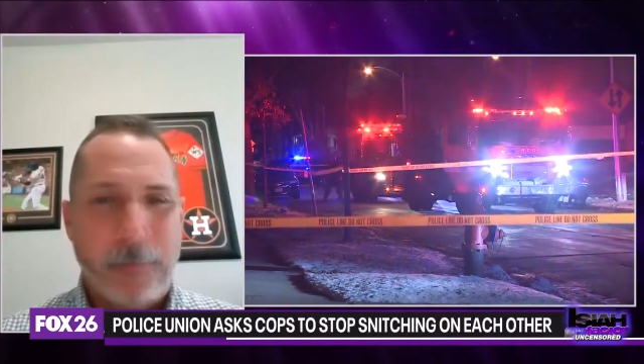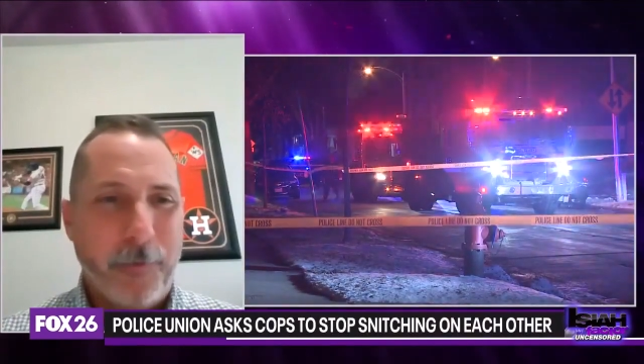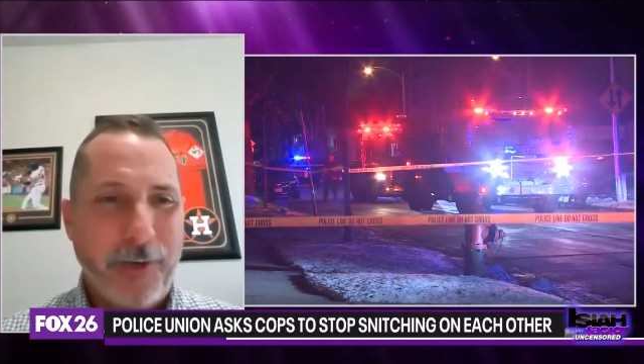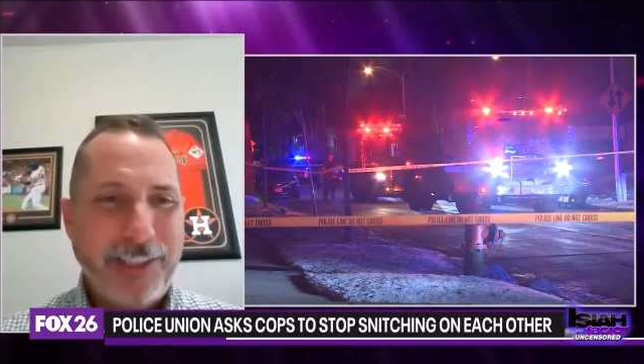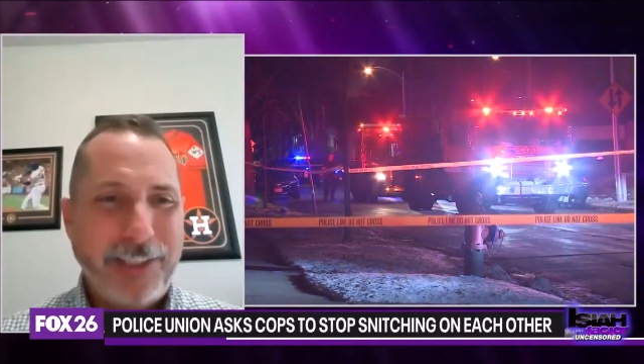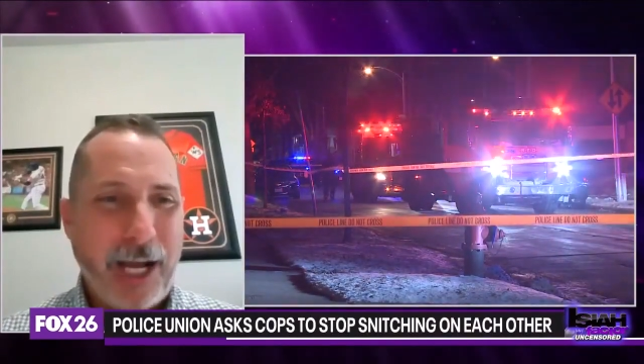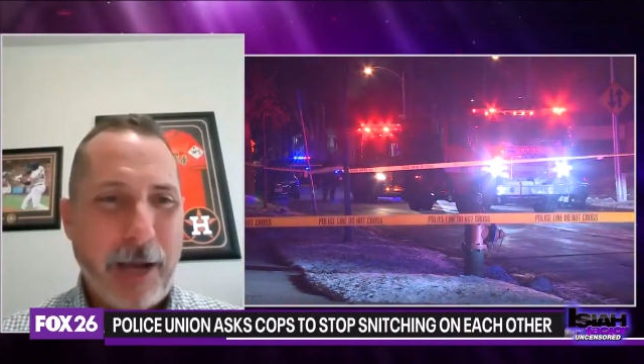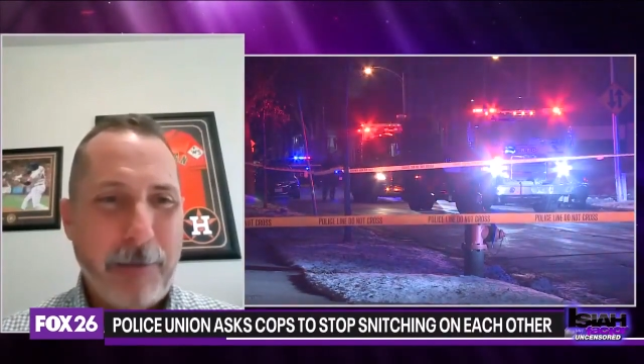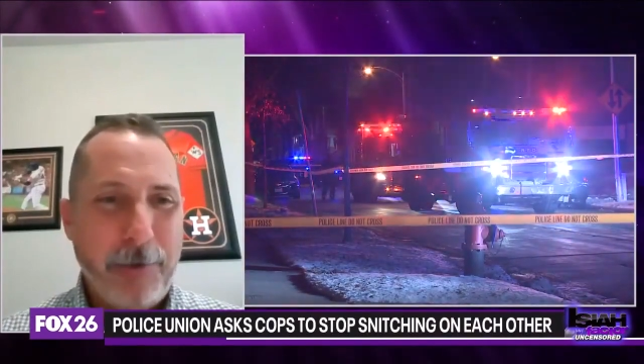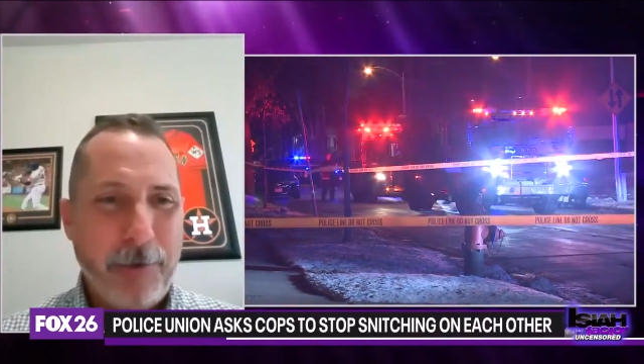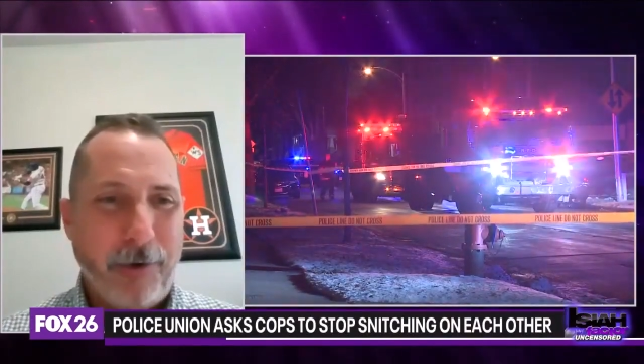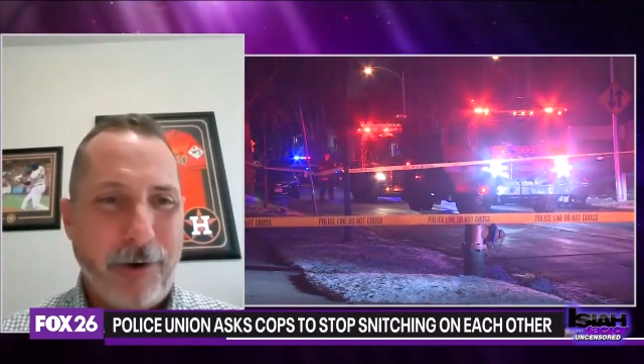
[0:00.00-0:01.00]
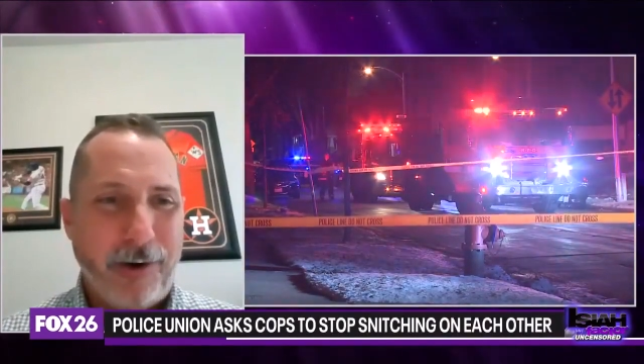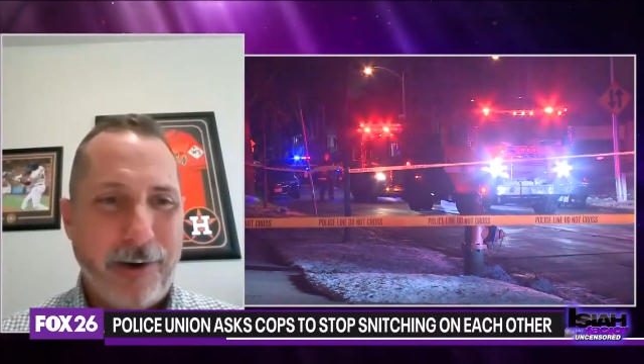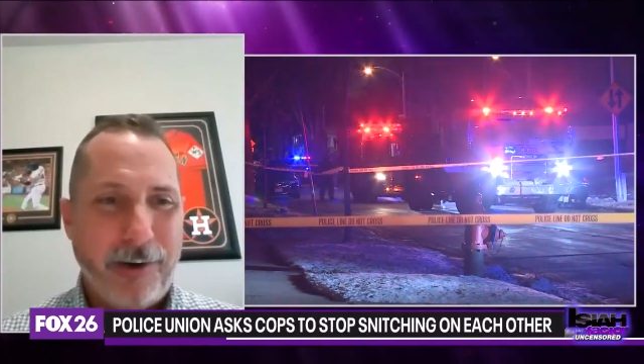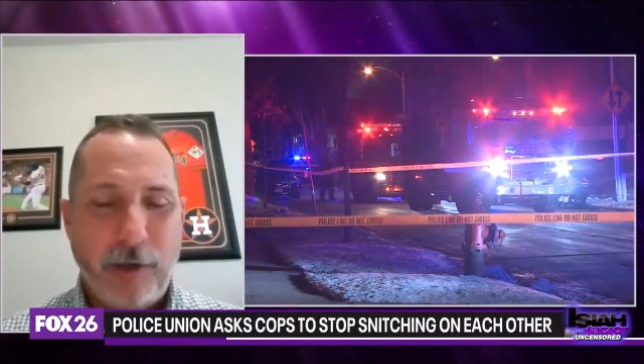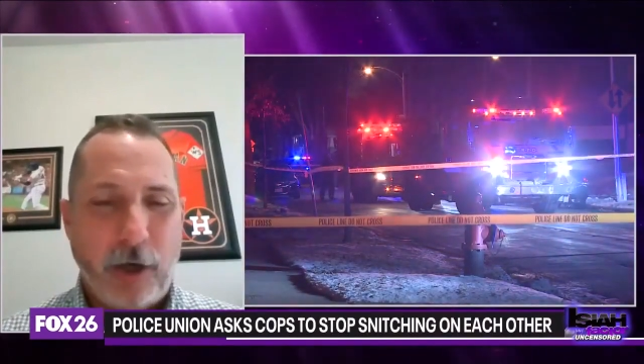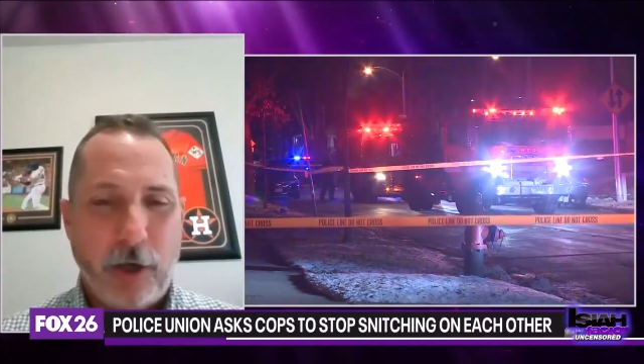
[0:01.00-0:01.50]
what job you
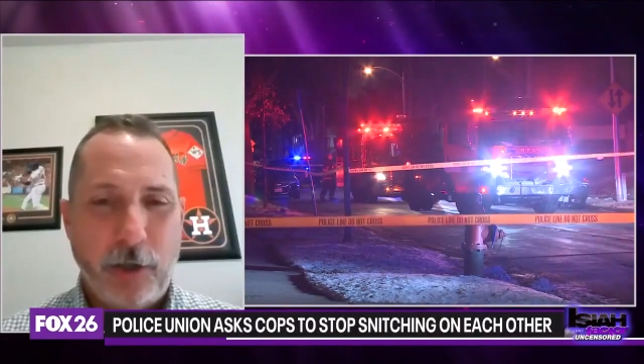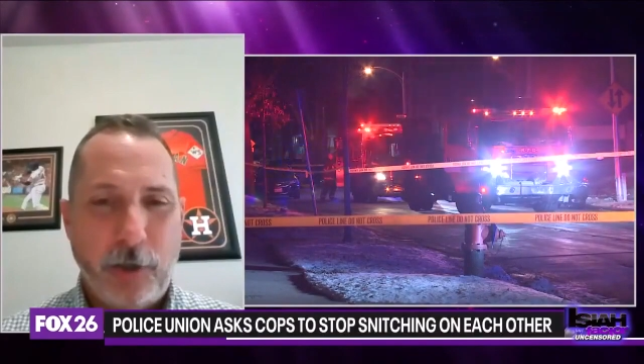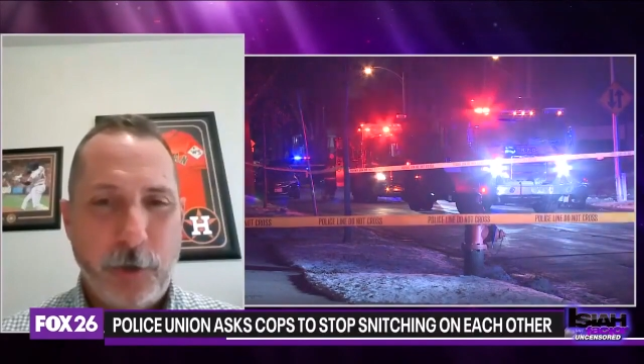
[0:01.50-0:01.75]
are or